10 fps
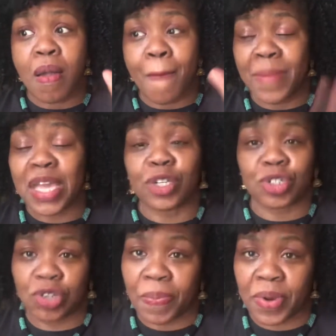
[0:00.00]
being a
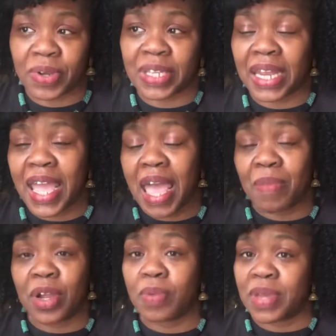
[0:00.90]
stripper than I am
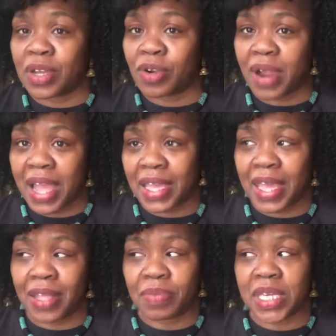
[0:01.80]
in her being a
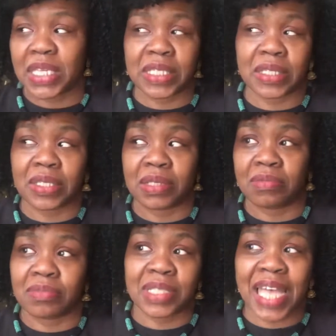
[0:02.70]
crackhead, because
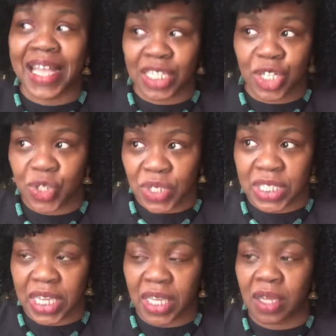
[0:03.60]
that's
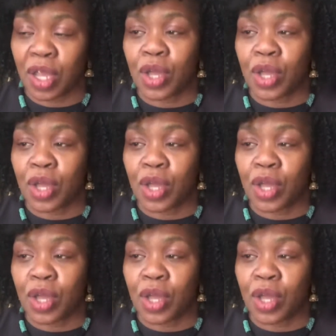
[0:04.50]
interesting.